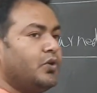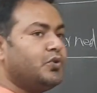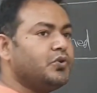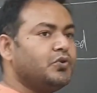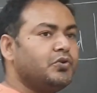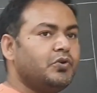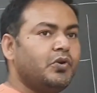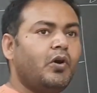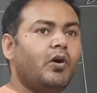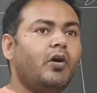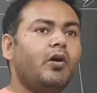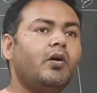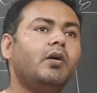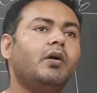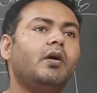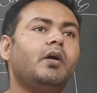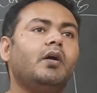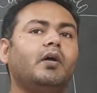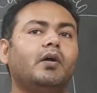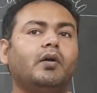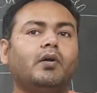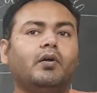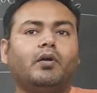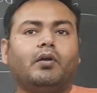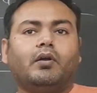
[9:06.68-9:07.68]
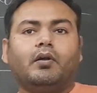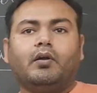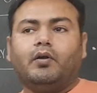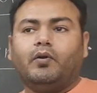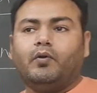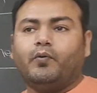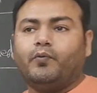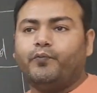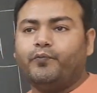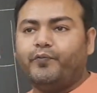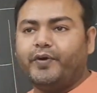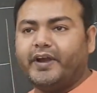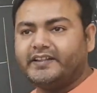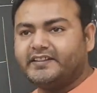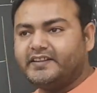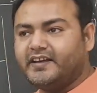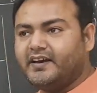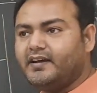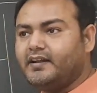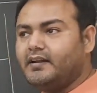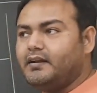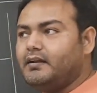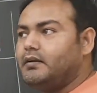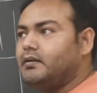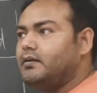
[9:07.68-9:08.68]
to know
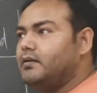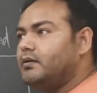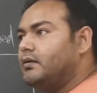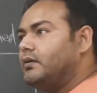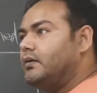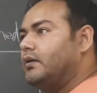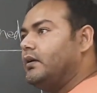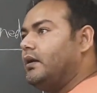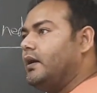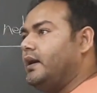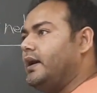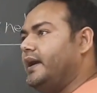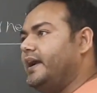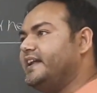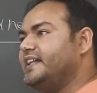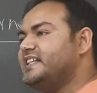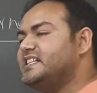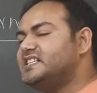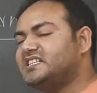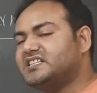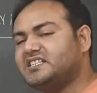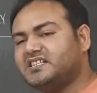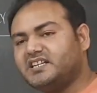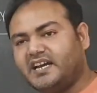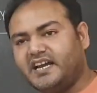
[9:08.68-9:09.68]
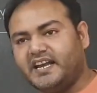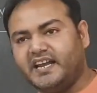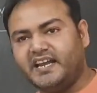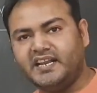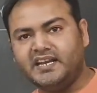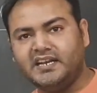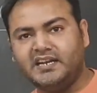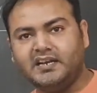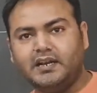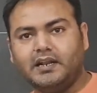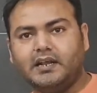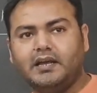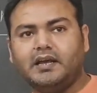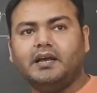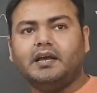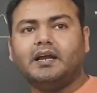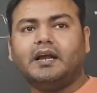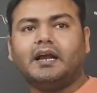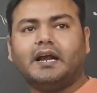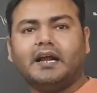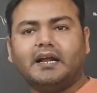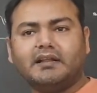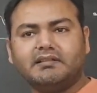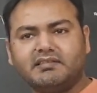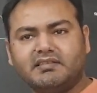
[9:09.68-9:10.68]
whether Einstein
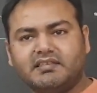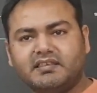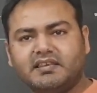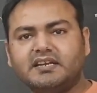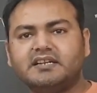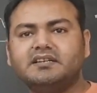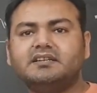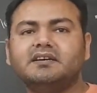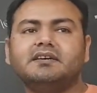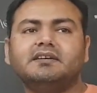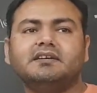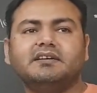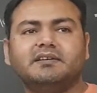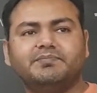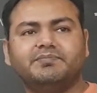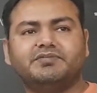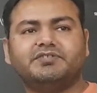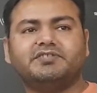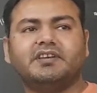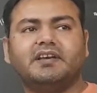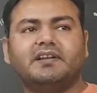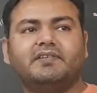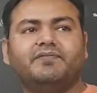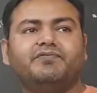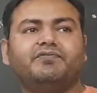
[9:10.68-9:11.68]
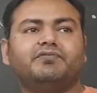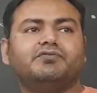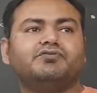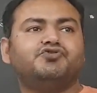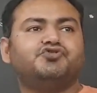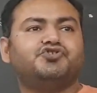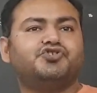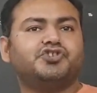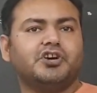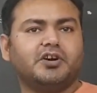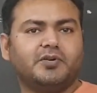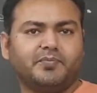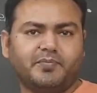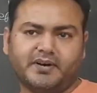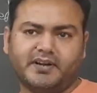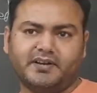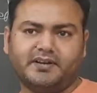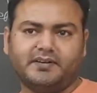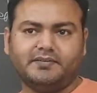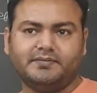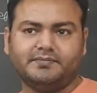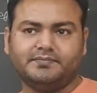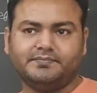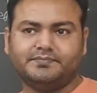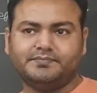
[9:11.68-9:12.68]
consider himself German,
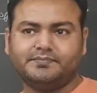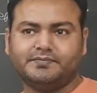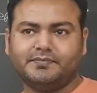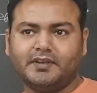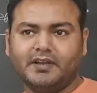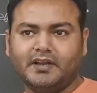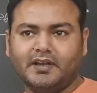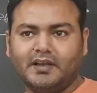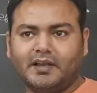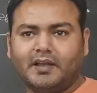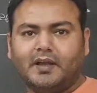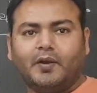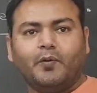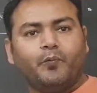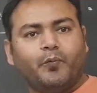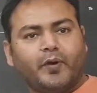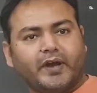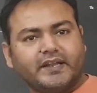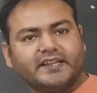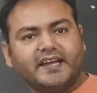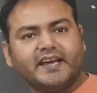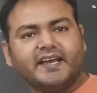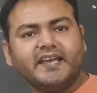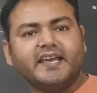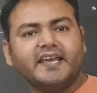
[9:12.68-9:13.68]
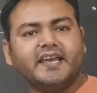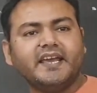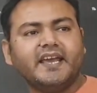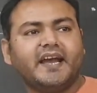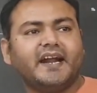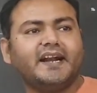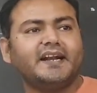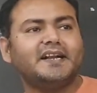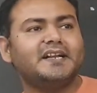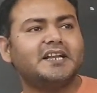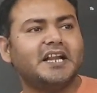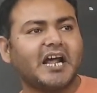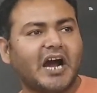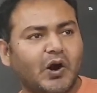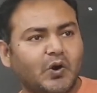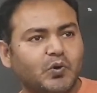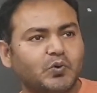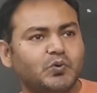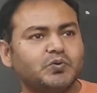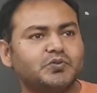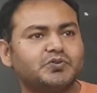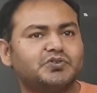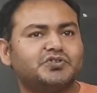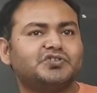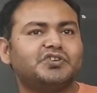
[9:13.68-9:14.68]
whether he had
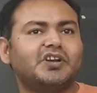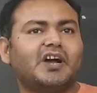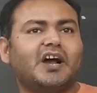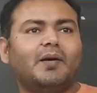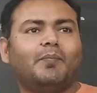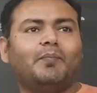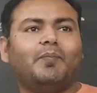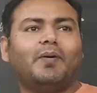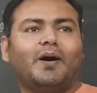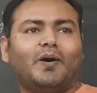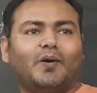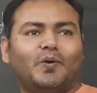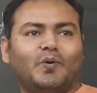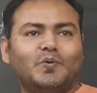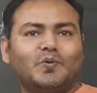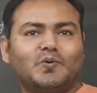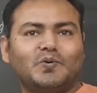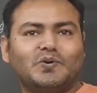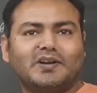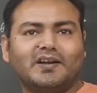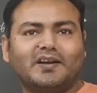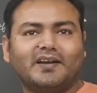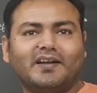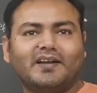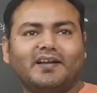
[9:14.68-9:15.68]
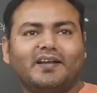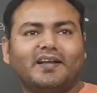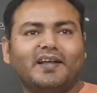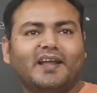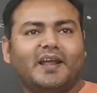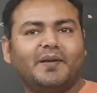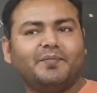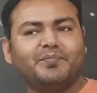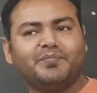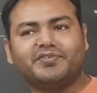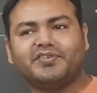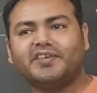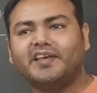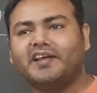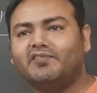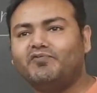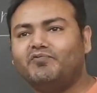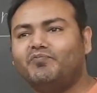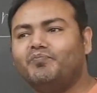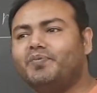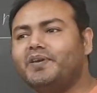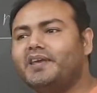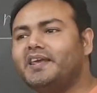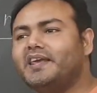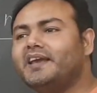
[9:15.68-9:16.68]
doubts about
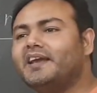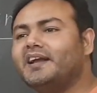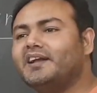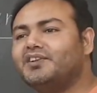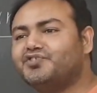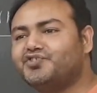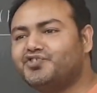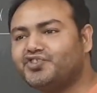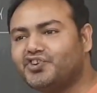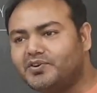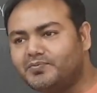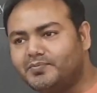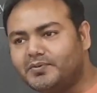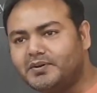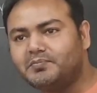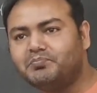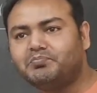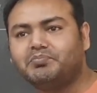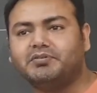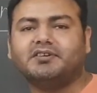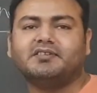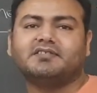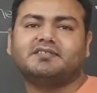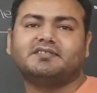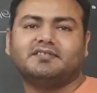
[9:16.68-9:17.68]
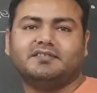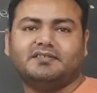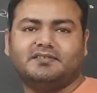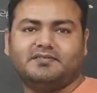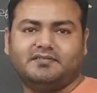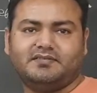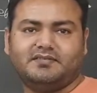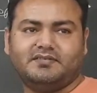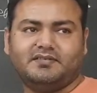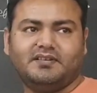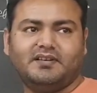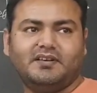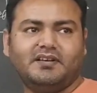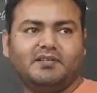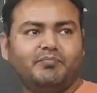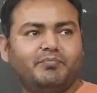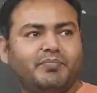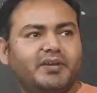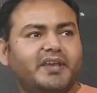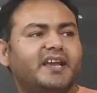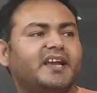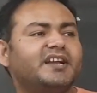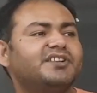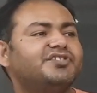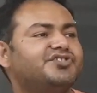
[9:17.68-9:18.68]
himself being a German person,
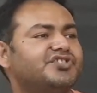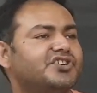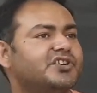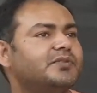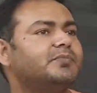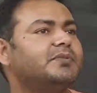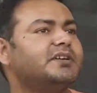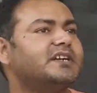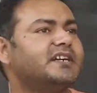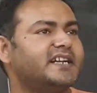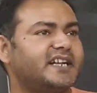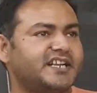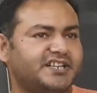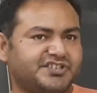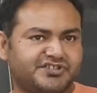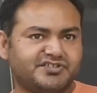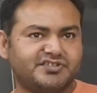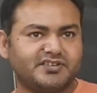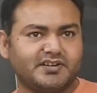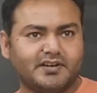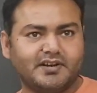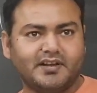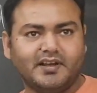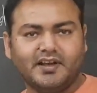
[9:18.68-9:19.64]
being a German national.